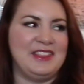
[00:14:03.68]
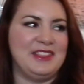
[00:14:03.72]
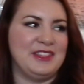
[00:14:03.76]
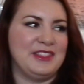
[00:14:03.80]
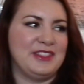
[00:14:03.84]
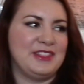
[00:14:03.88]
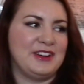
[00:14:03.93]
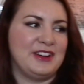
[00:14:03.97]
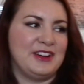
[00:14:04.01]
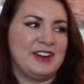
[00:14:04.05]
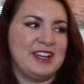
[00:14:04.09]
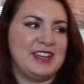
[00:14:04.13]
the
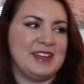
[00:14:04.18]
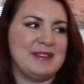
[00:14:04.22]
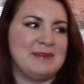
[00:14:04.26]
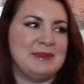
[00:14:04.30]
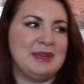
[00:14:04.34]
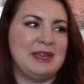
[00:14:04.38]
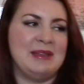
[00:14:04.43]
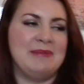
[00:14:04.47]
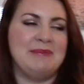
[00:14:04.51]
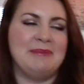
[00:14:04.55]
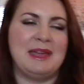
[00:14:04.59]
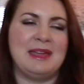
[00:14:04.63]
$30,
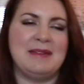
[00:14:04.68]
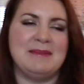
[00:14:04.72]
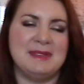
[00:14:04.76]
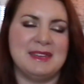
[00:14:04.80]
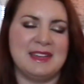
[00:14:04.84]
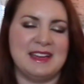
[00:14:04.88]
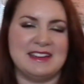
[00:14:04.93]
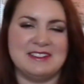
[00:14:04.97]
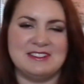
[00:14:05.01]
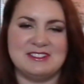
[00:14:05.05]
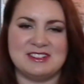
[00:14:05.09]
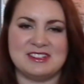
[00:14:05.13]
but maybe
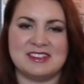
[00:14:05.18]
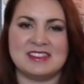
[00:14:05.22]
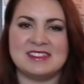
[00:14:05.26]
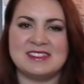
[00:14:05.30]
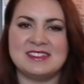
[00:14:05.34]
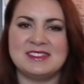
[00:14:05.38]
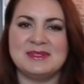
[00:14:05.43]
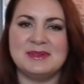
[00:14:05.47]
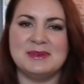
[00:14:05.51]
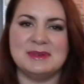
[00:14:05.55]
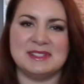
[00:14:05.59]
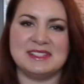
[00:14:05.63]
I
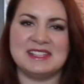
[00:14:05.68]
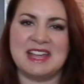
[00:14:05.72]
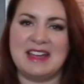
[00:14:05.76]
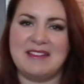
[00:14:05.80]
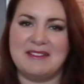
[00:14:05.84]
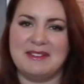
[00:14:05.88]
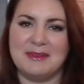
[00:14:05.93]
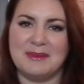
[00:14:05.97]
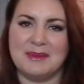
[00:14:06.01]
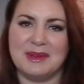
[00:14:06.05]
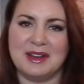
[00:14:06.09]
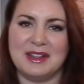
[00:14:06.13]
just was
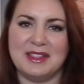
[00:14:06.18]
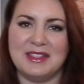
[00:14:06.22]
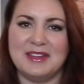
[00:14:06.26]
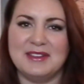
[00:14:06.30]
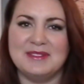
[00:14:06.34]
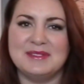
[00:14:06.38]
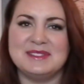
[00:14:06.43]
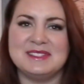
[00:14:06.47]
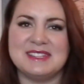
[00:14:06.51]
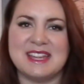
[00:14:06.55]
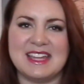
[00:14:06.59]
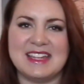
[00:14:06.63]
having one of
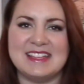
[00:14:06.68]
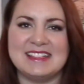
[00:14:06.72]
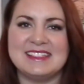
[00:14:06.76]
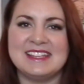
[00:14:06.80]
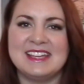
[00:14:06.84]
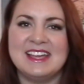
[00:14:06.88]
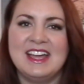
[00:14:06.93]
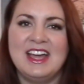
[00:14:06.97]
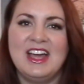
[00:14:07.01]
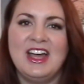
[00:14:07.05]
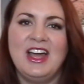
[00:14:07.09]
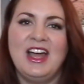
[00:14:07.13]
those days.
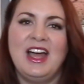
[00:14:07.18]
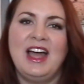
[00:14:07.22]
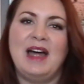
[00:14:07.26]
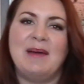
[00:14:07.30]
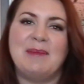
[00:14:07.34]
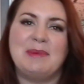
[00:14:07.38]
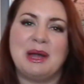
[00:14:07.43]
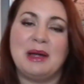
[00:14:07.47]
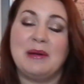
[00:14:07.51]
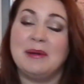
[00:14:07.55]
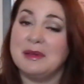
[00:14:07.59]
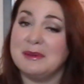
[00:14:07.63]
I
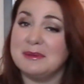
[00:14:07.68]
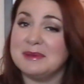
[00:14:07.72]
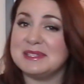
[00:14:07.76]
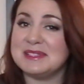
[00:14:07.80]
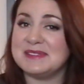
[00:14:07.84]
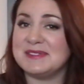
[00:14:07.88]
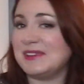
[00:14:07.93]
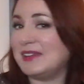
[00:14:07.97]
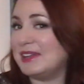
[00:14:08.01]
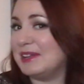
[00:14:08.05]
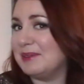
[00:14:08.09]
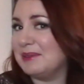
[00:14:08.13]
probably was
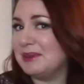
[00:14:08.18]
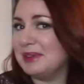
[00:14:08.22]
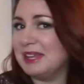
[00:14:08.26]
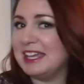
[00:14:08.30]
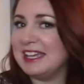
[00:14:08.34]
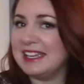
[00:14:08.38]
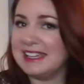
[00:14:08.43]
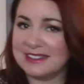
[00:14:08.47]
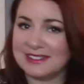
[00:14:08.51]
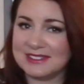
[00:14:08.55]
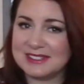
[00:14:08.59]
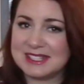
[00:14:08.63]
feeling really
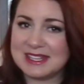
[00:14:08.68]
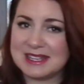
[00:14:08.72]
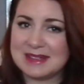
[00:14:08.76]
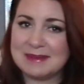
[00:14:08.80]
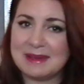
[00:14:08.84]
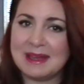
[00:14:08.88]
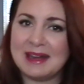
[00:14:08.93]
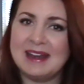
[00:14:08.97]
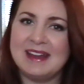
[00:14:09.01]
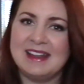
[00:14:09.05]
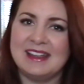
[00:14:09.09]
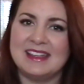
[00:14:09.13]
guilty
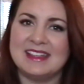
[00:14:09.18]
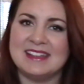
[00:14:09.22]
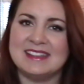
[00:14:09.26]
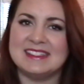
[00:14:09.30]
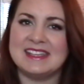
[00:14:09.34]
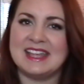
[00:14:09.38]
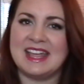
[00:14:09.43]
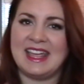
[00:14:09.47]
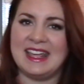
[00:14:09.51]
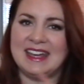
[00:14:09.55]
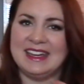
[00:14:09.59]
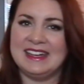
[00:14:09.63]
about it because
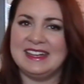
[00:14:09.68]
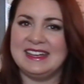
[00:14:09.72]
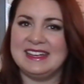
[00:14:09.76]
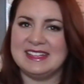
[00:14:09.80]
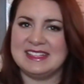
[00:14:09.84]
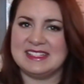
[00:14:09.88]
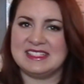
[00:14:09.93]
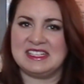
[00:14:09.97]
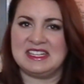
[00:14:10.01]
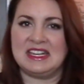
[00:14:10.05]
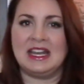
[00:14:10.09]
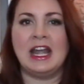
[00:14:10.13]
Andy
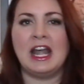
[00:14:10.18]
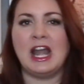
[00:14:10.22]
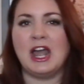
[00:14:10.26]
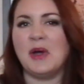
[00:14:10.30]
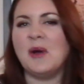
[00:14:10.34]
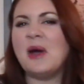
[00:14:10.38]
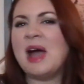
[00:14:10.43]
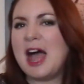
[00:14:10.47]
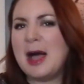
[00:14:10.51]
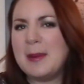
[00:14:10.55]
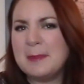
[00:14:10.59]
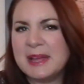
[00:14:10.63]
doesn't know
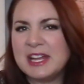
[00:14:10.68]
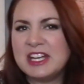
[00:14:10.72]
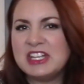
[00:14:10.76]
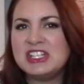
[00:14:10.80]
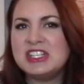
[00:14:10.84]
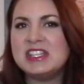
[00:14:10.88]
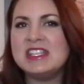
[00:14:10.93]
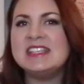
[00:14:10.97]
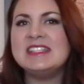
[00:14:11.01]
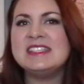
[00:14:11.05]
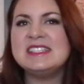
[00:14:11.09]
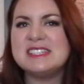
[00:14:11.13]
how
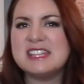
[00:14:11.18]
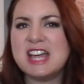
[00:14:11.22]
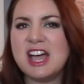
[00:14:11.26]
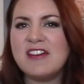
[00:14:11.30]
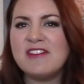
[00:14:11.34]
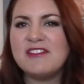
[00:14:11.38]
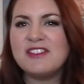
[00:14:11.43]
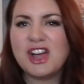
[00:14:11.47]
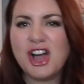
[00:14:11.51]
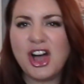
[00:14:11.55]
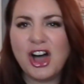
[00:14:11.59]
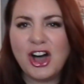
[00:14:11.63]
much this
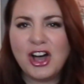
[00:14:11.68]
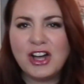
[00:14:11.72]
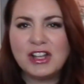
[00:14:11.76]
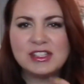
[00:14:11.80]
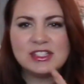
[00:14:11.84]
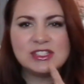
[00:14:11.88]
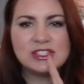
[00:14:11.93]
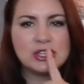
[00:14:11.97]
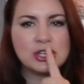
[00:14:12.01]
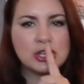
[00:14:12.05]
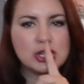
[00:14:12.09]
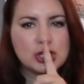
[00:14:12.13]
stuff
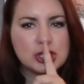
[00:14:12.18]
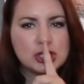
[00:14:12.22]
costs.